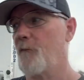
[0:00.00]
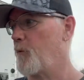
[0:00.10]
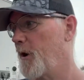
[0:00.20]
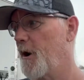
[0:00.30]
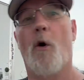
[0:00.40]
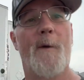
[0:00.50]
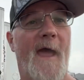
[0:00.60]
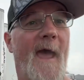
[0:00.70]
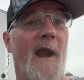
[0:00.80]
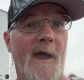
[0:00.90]
We're gonna go with a
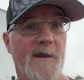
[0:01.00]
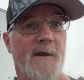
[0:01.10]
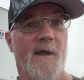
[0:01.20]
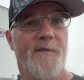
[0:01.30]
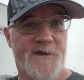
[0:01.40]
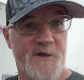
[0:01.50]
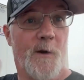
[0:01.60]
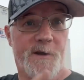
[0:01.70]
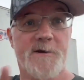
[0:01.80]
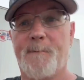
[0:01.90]
headlight. This is
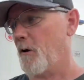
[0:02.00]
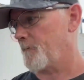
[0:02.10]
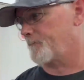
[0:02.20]
what this is about.